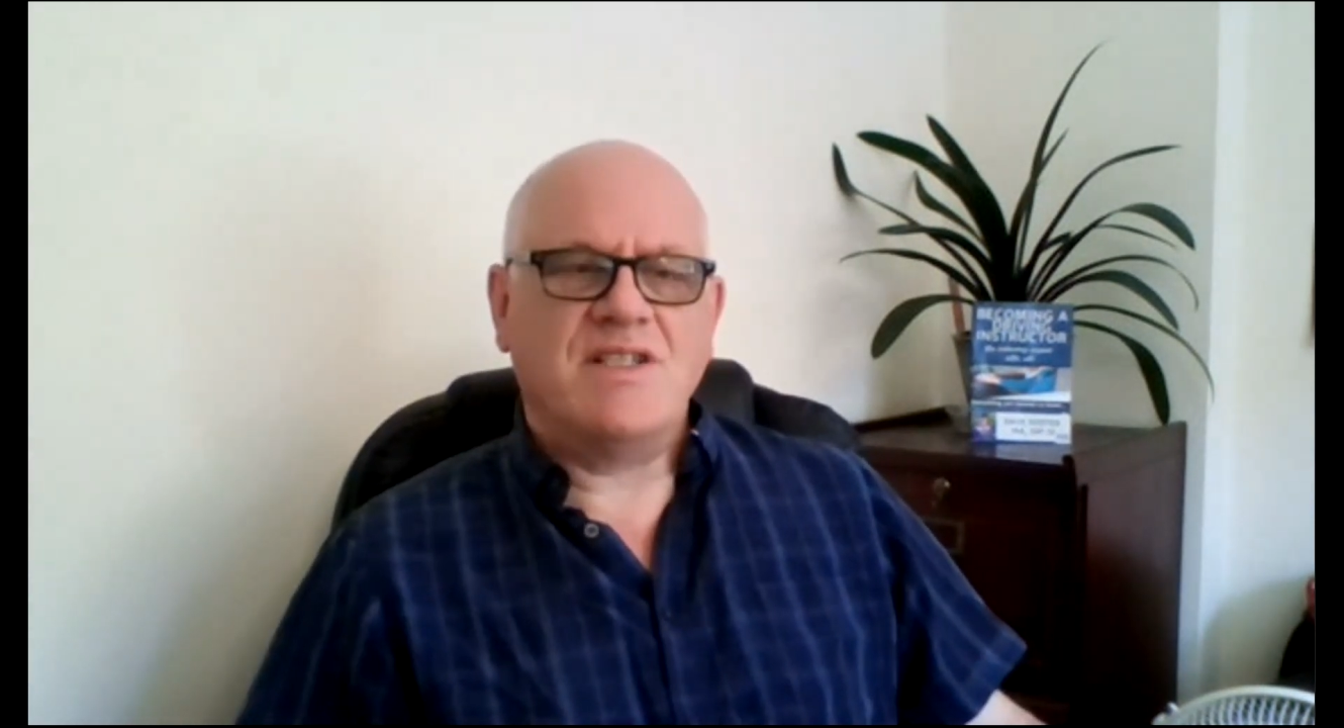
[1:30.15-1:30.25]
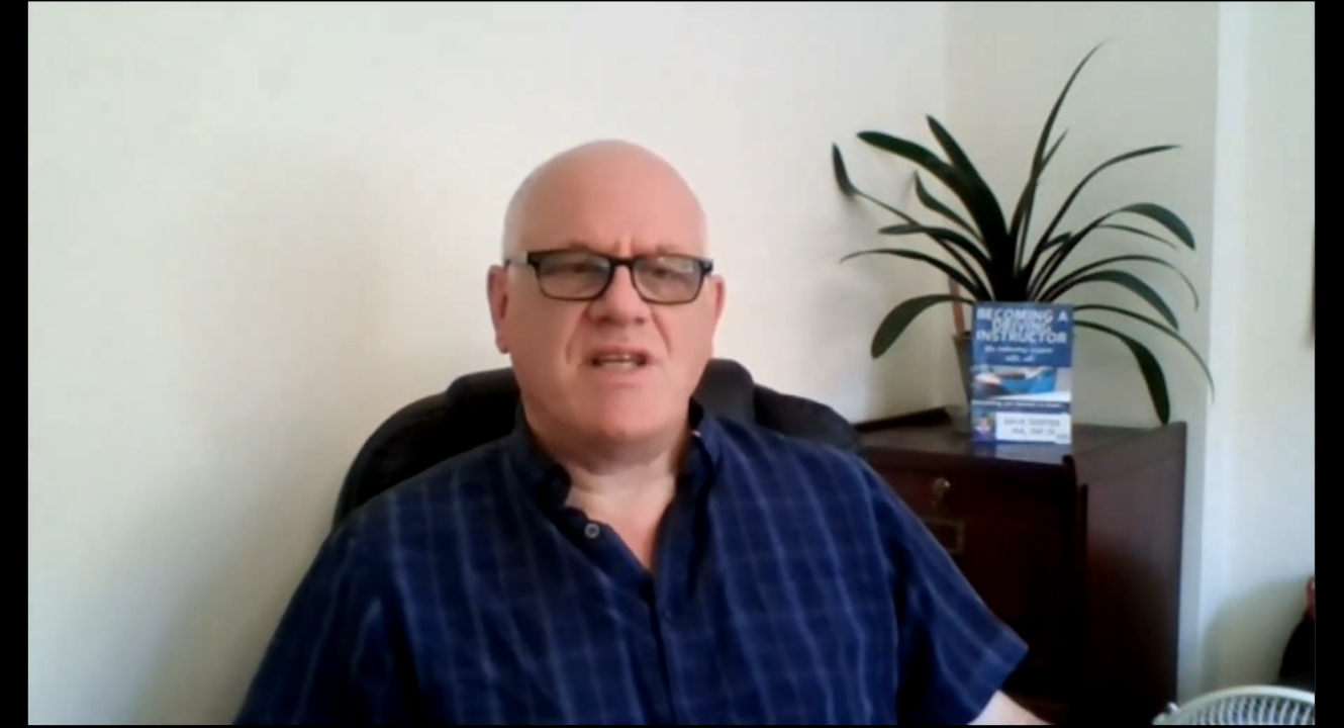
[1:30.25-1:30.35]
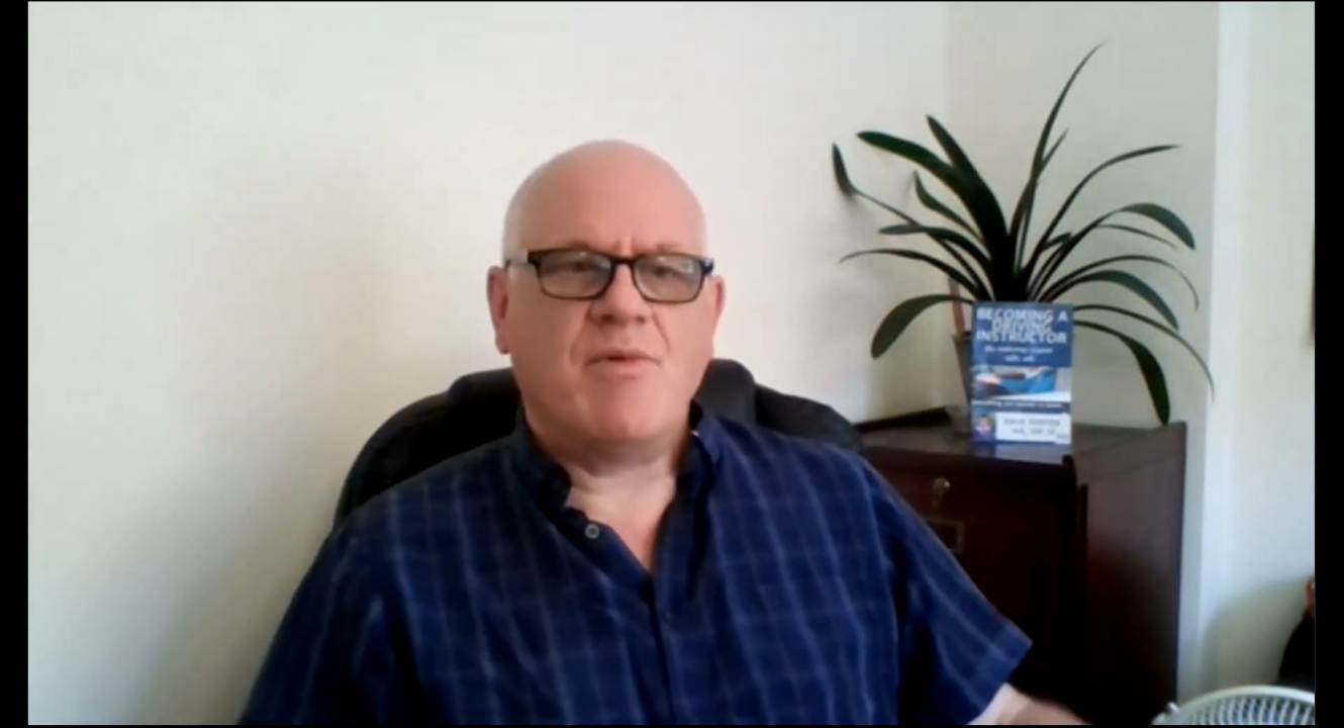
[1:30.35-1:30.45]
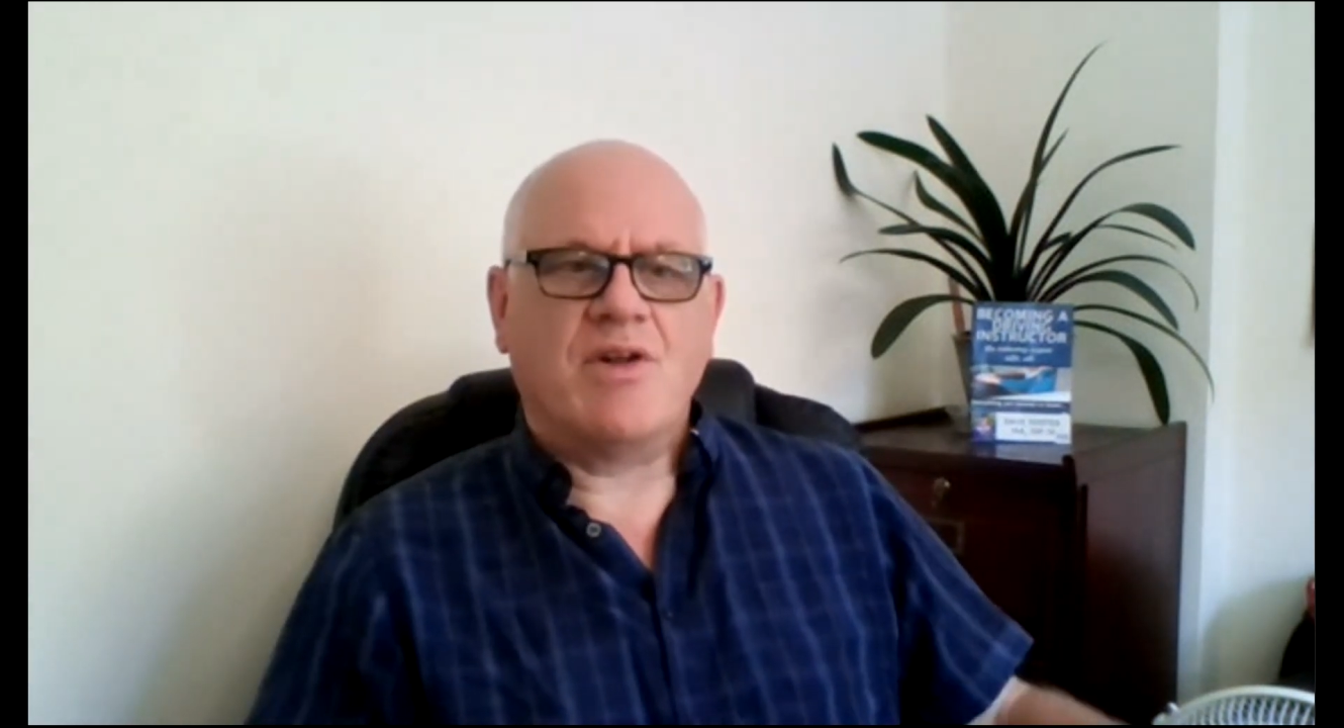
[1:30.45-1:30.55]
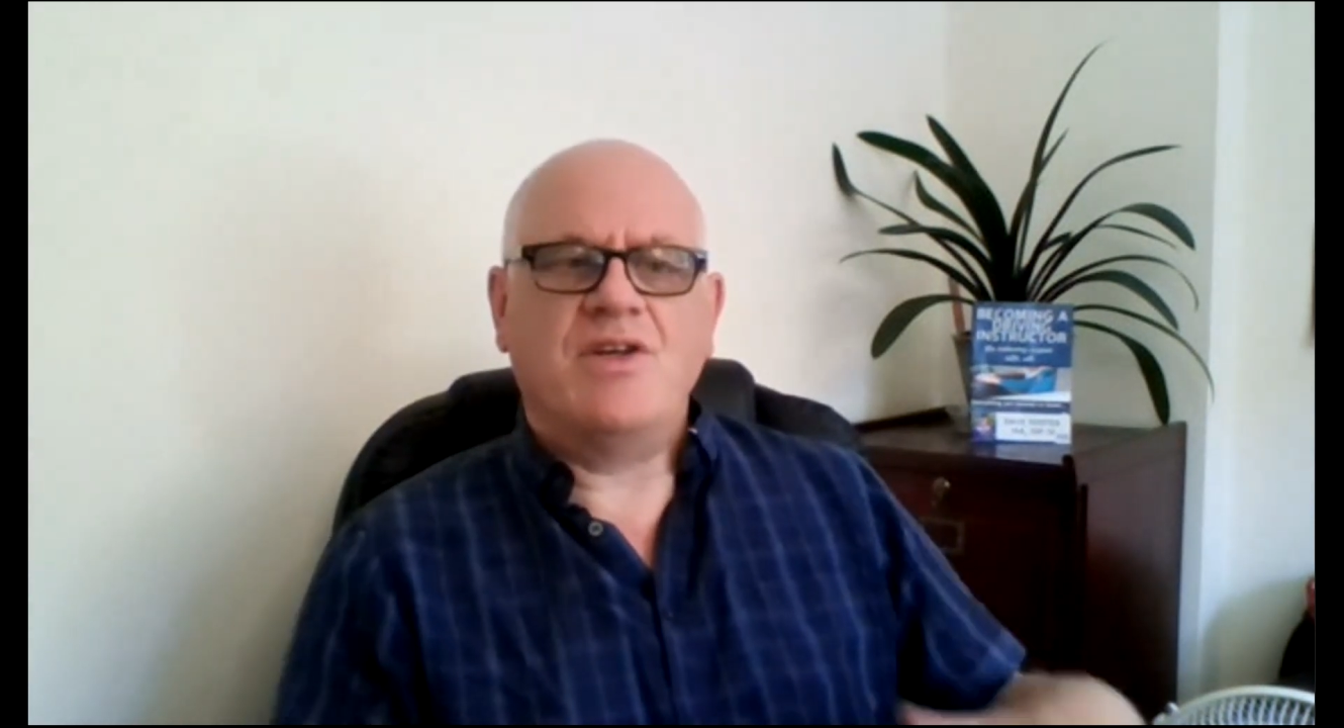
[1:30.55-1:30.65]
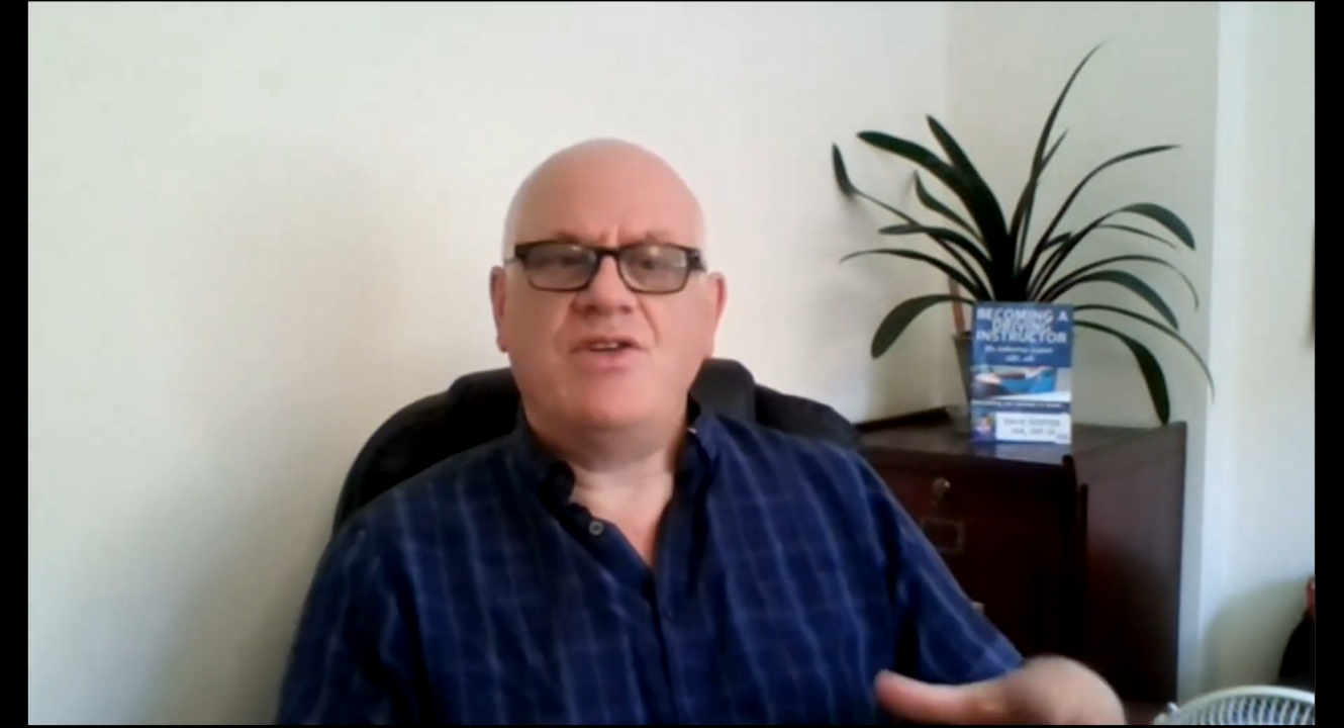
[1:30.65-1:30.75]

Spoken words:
examiner